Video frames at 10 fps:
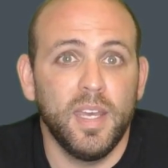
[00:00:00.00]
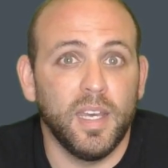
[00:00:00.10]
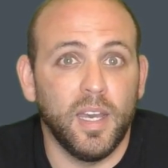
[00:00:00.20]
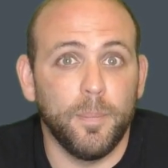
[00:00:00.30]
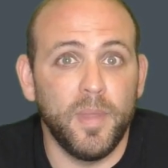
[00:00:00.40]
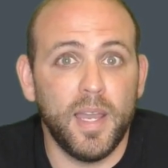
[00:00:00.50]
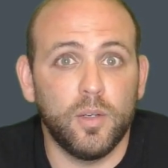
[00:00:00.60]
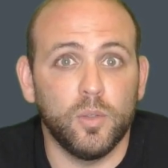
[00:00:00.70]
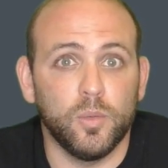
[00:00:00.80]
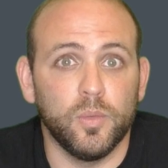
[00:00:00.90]

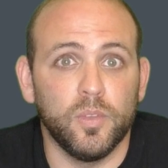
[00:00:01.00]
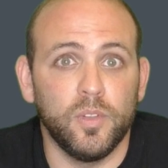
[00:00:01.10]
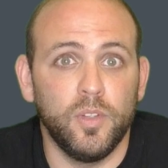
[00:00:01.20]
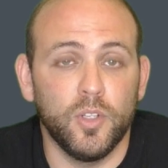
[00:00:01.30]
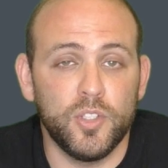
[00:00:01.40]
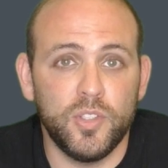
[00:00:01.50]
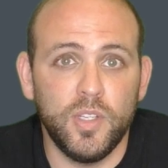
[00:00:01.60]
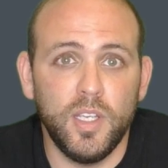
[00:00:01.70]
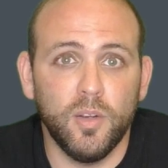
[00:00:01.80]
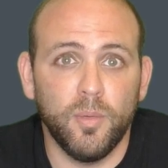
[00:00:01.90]
Now, you're
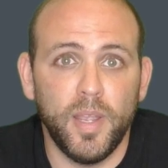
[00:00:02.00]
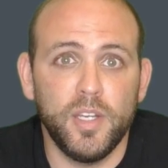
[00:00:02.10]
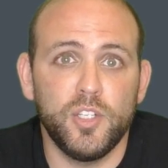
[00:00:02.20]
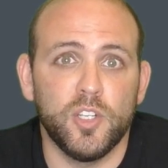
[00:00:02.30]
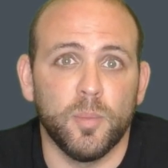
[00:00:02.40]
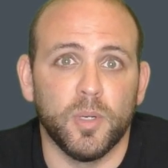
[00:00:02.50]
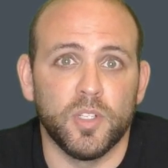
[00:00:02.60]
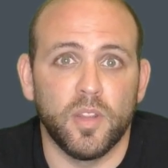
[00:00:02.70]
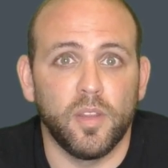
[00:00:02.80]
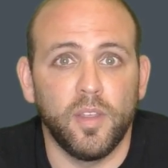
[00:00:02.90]
seeing range
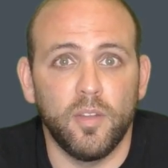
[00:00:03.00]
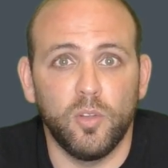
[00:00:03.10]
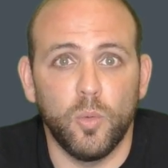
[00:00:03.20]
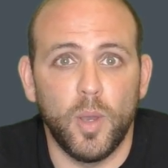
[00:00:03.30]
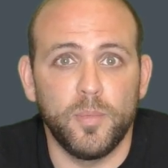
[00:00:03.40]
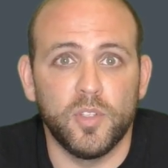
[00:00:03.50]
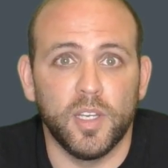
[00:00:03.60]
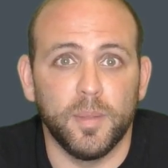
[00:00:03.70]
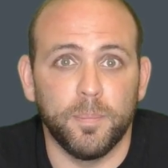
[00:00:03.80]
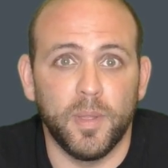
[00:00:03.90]
numbers on the Tesla
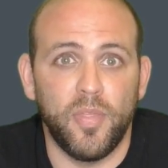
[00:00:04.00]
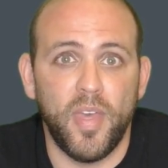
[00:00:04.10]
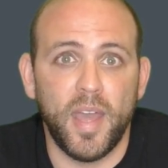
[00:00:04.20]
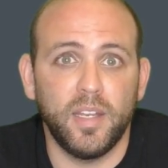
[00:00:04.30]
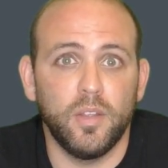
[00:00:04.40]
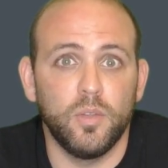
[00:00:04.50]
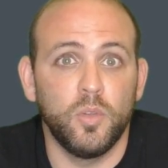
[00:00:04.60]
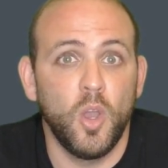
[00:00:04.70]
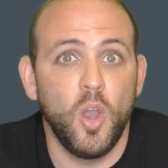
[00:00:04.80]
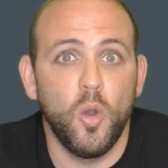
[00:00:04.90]
website, but that
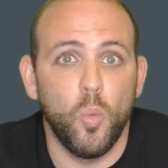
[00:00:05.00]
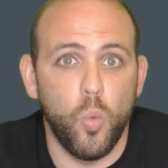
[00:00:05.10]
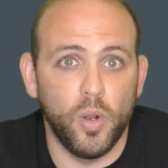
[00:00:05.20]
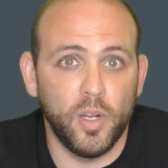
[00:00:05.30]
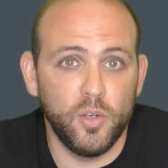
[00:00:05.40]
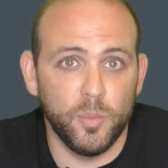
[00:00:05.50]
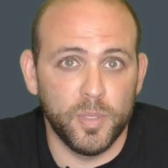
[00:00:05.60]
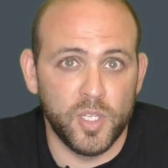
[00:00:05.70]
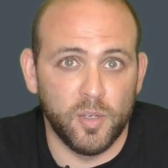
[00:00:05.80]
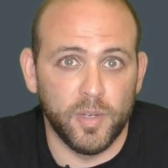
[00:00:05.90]
is
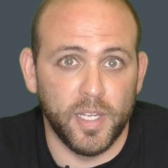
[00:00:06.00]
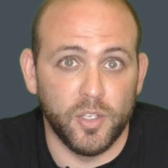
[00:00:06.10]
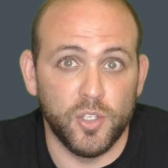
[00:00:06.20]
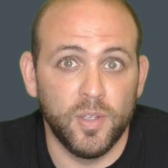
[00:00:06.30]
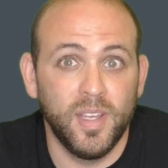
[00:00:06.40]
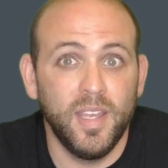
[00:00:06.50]
100% range.